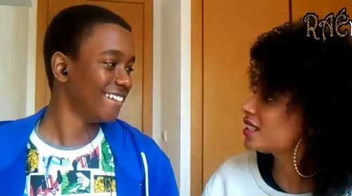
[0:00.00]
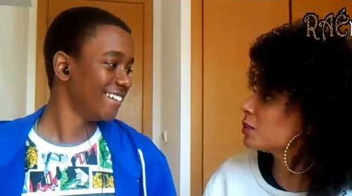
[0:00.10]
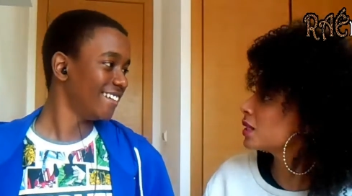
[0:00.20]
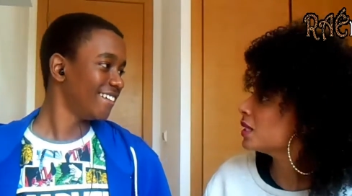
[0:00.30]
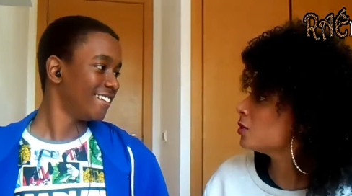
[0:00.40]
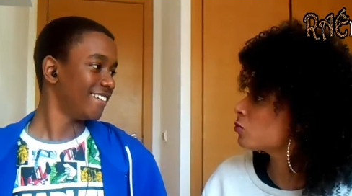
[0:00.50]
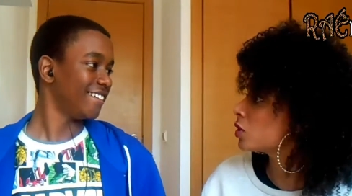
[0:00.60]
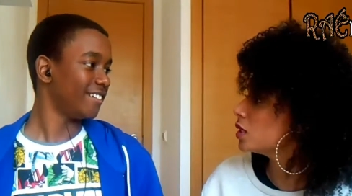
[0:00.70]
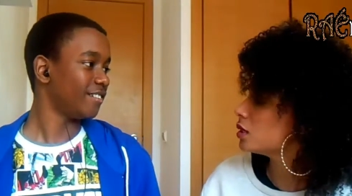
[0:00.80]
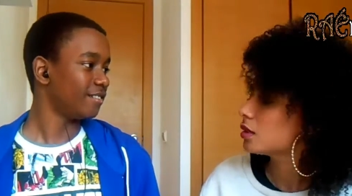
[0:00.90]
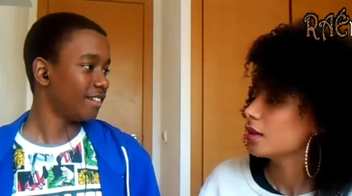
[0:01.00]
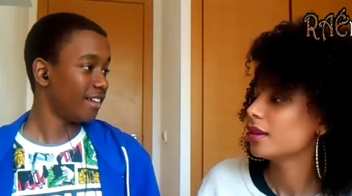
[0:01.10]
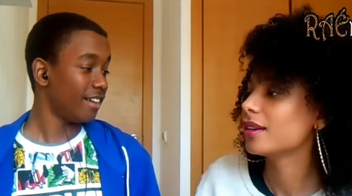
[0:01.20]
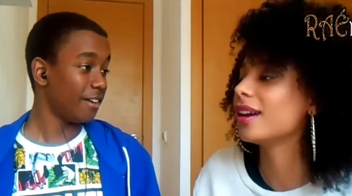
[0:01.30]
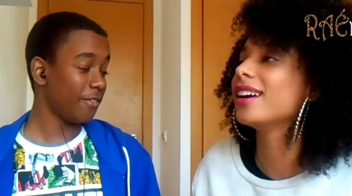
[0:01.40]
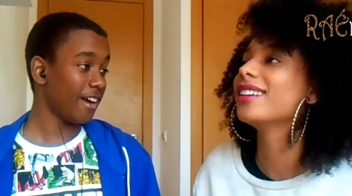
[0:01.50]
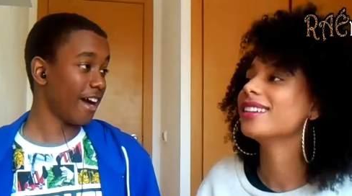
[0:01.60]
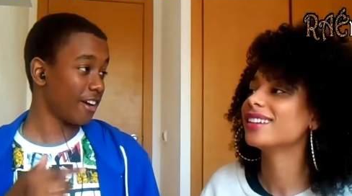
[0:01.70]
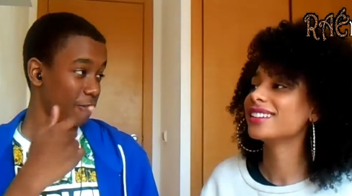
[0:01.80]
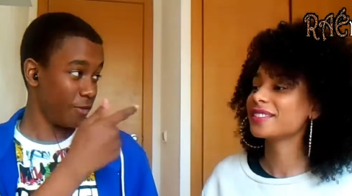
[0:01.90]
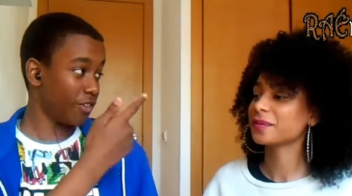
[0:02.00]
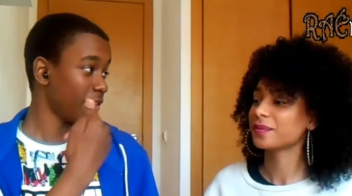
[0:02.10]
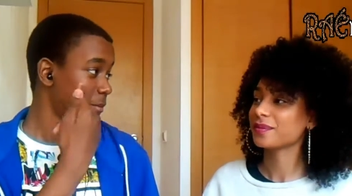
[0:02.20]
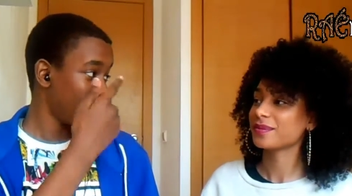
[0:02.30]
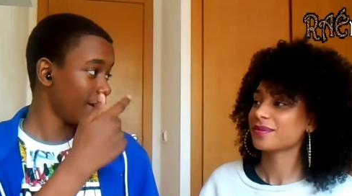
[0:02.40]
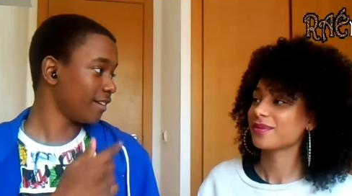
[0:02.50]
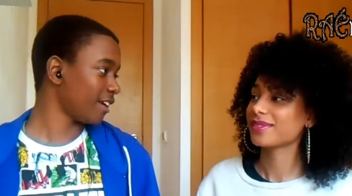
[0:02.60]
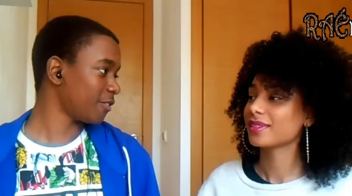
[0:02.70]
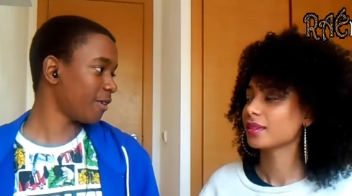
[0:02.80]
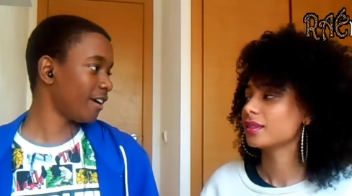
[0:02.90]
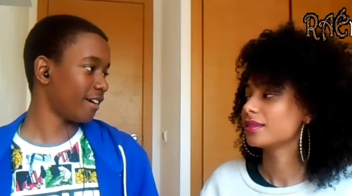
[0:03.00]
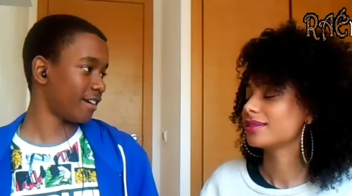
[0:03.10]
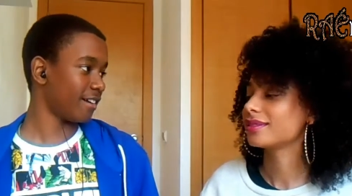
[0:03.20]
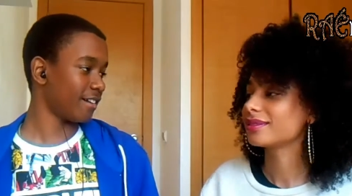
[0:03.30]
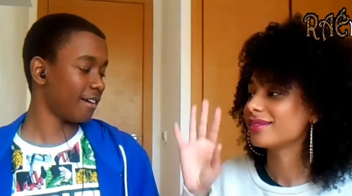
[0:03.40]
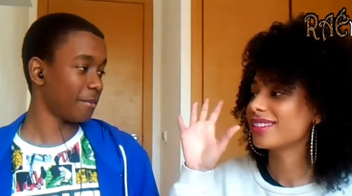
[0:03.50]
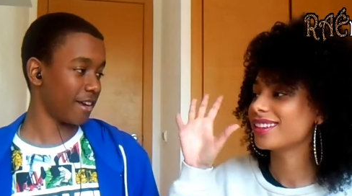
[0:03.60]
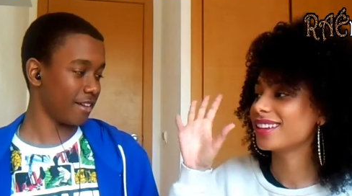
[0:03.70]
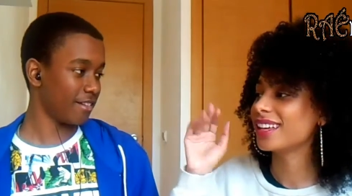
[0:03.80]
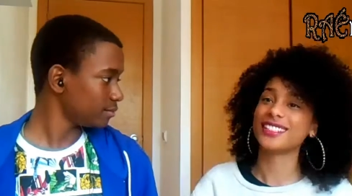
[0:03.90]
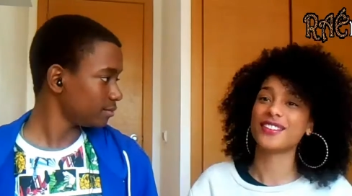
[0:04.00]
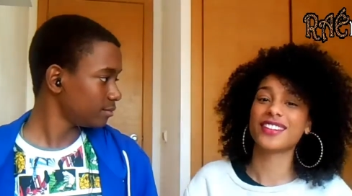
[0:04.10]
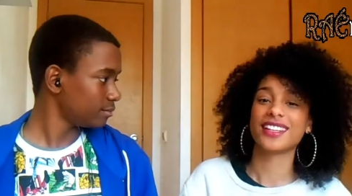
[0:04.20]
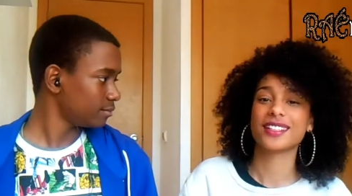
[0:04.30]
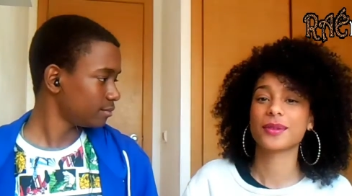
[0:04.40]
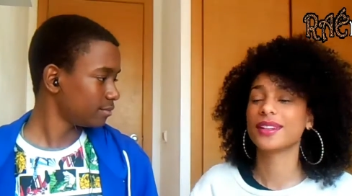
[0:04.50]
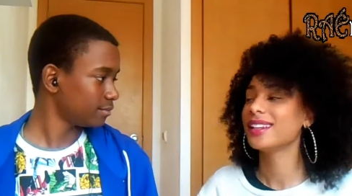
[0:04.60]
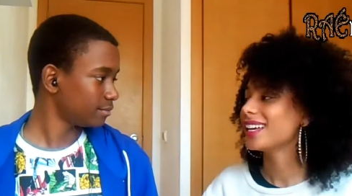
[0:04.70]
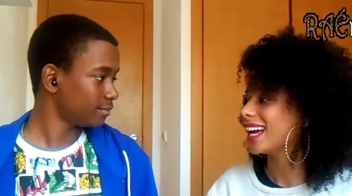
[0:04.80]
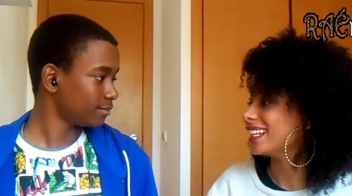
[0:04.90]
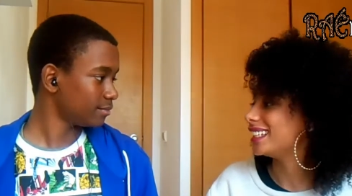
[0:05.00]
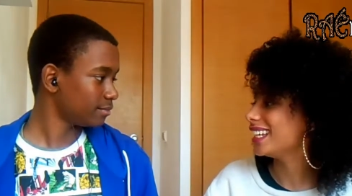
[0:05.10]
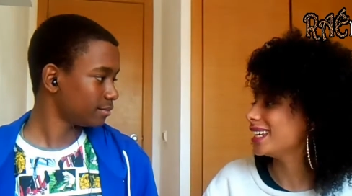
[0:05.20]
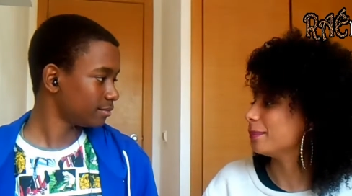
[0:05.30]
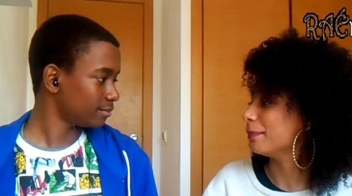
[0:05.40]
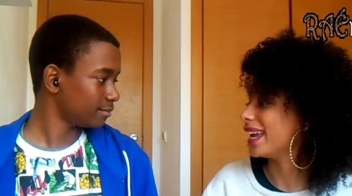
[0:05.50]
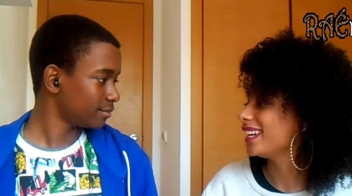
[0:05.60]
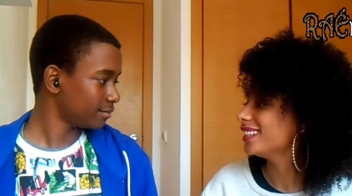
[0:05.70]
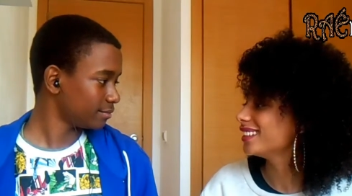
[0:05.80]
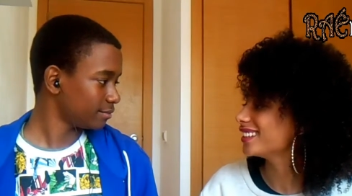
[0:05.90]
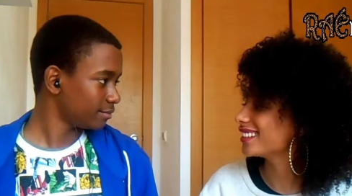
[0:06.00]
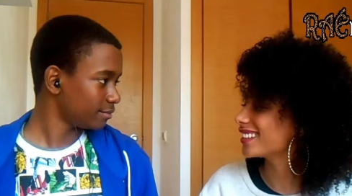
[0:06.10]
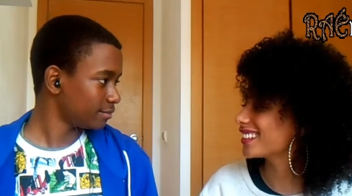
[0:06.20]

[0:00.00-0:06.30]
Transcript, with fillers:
Speaker 1: Cause I'm getting it right. Right. Wait, I
Speaker 2: can read your mind. That's why I can. I'm getting.
Speaker 1: Let's see if you can get this one. I did it, man.